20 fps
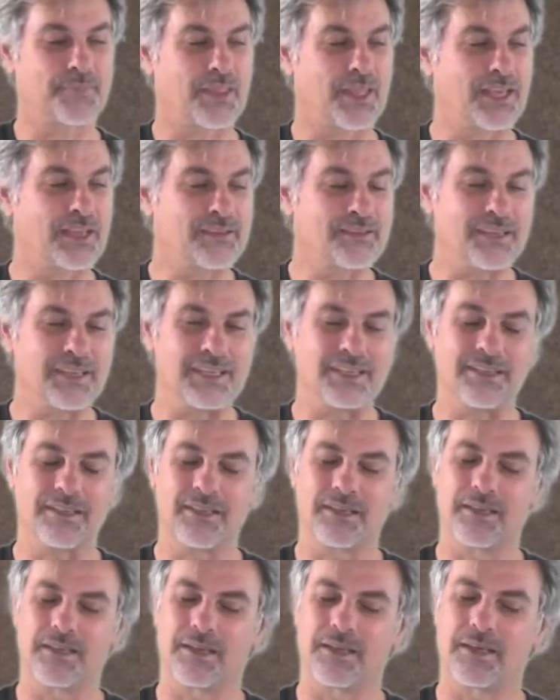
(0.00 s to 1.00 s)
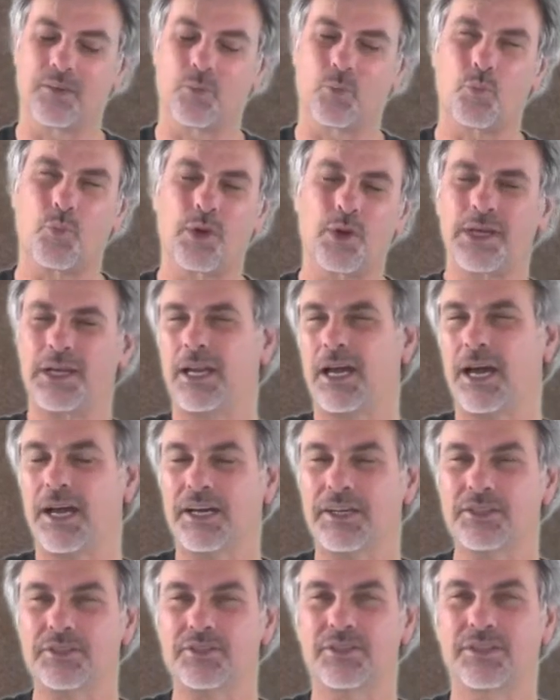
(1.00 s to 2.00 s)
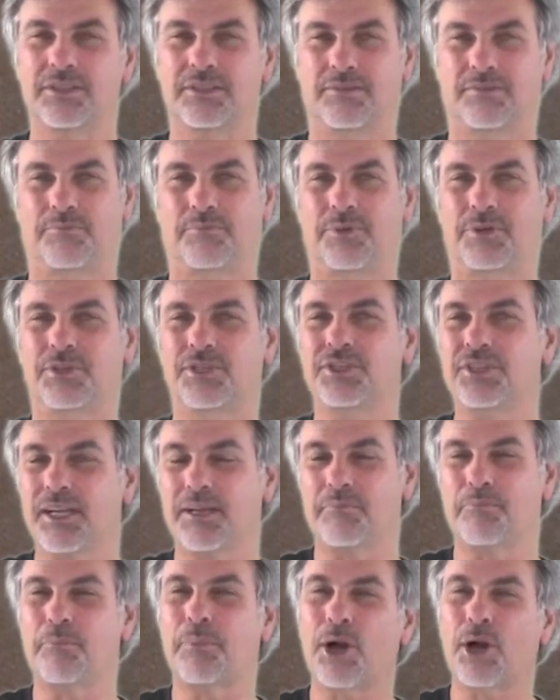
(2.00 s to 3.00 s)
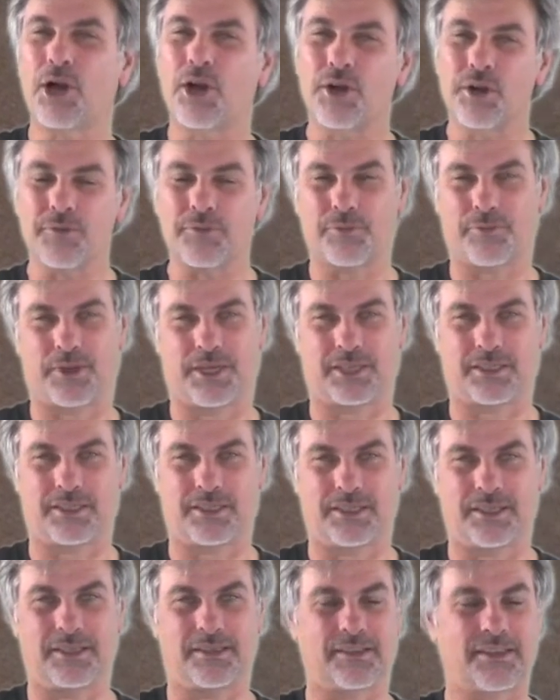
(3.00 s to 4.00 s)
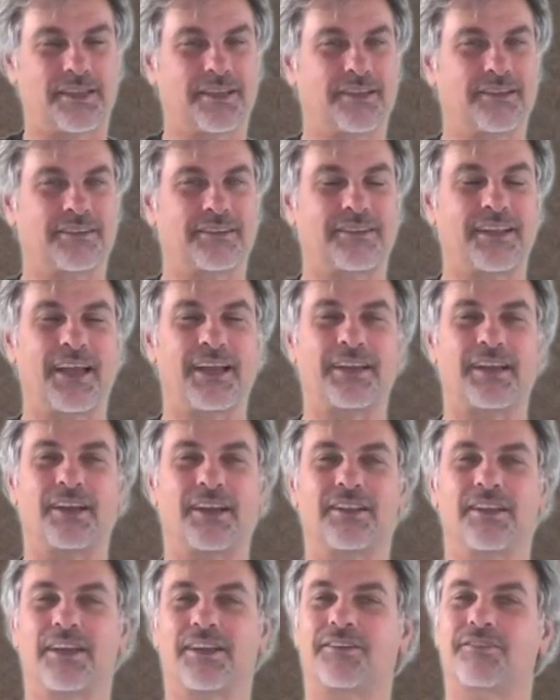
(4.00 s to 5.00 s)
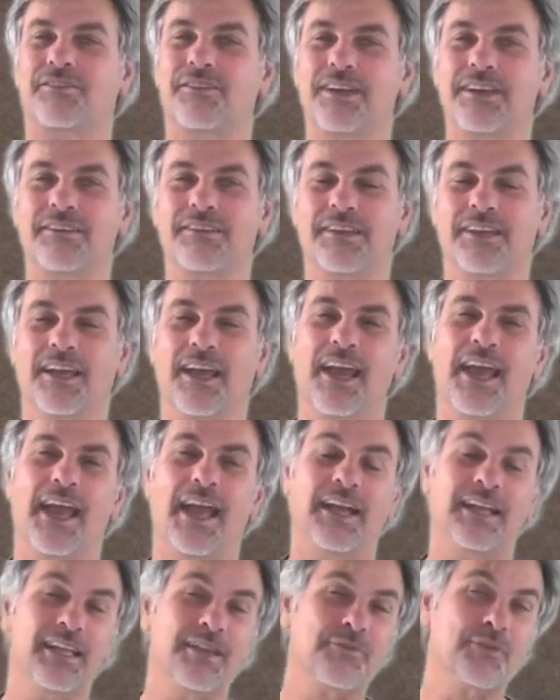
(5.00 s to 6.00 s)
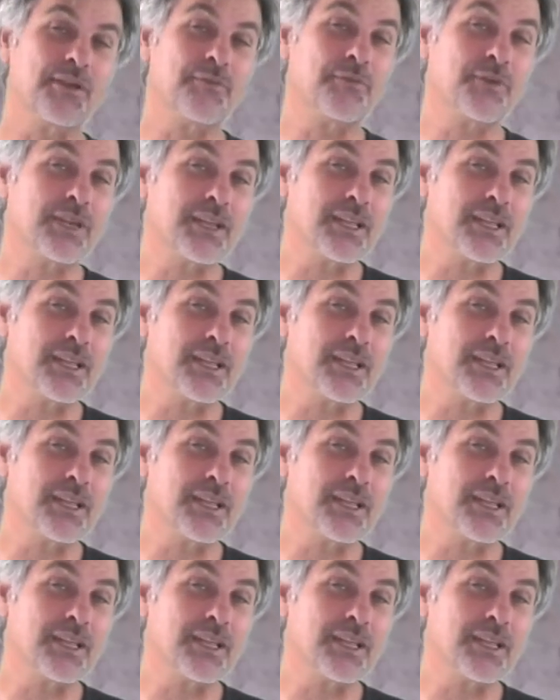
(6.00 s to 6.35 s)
isn't 100% perfect, it's going to stand out like crazy. And even if it